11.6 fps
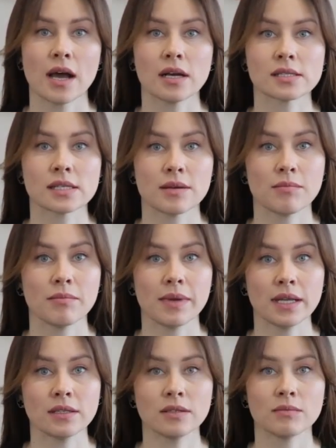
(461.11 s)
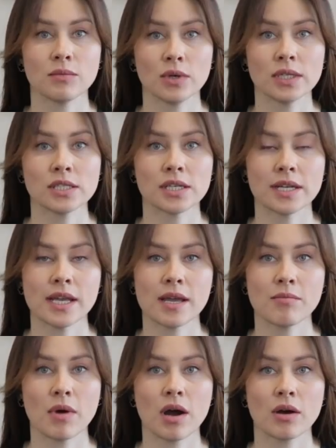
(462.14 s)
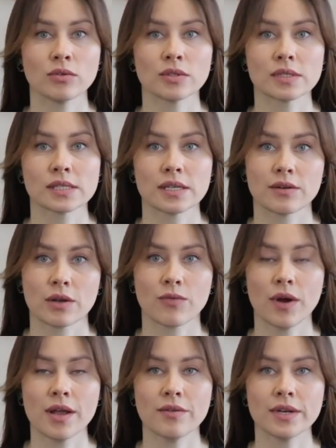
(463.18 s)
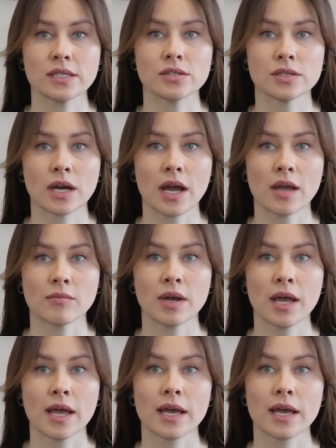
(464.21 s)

as a monetary amount, the required time,